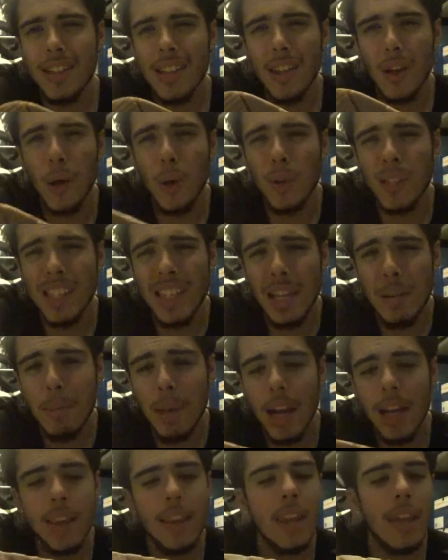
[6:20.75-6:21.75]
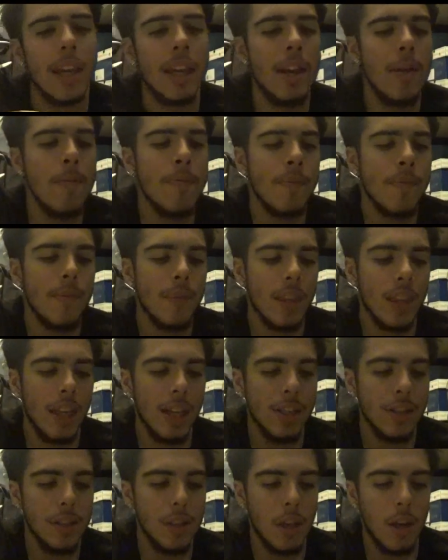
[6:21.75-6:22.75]
the whole Tin Man thing
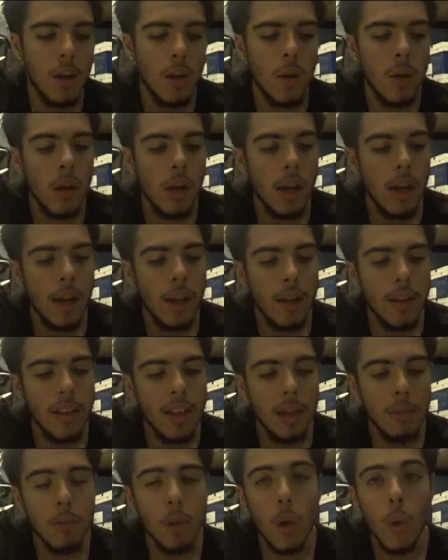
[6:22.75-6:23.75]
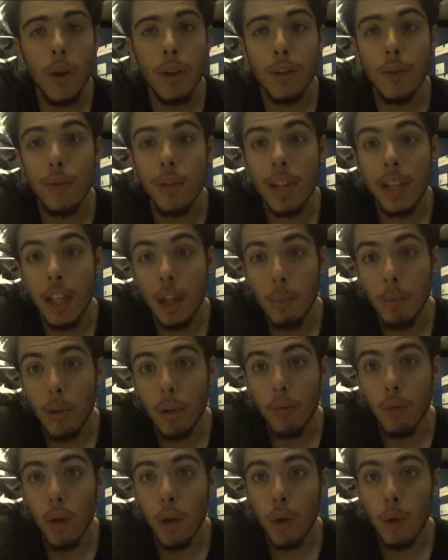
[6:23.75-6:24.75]
is, you know, them going through the yellow brick
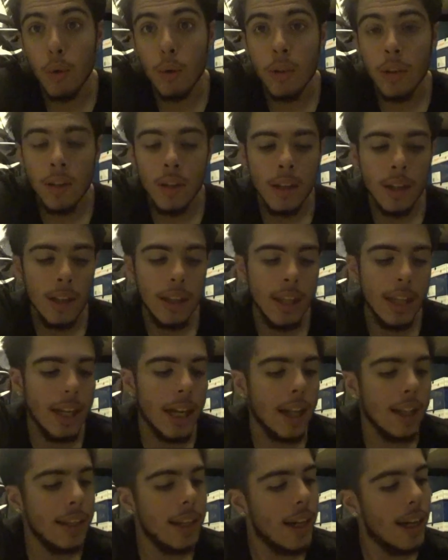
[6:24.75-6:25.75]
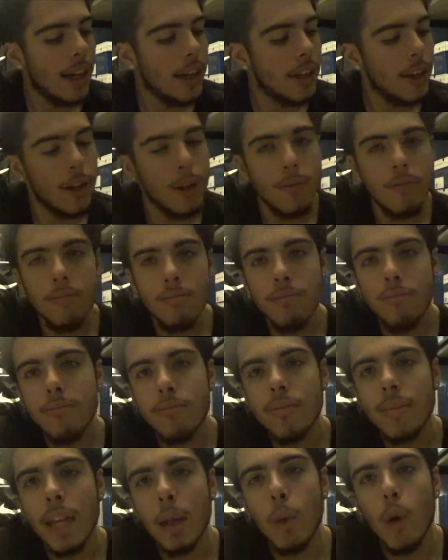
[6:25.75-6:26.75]
road. They got that, you know,
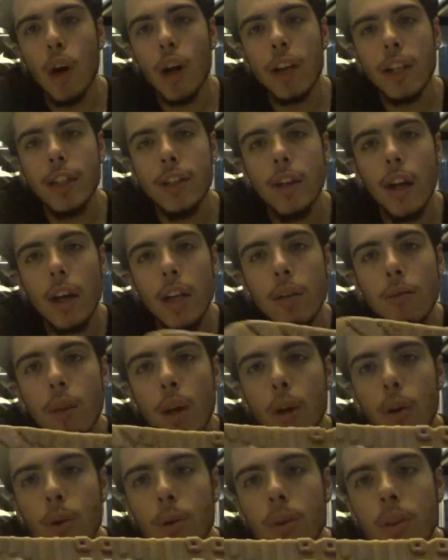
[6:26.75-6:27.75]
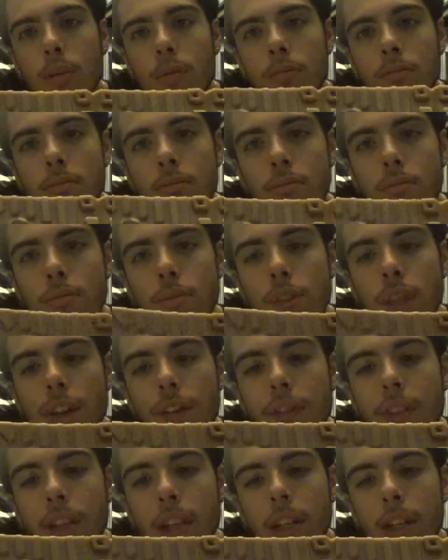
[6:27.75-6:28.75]
they walk on a dirty road, so I
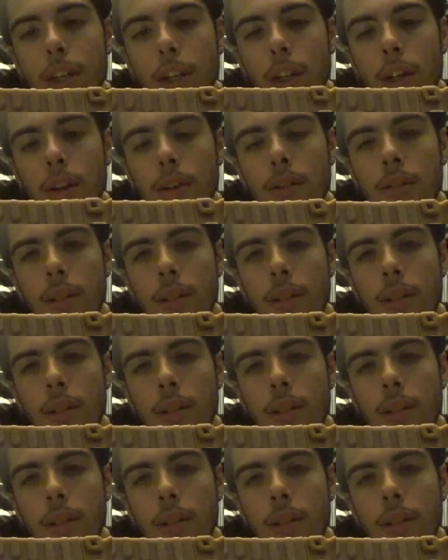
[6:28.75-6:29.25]
figured, you know,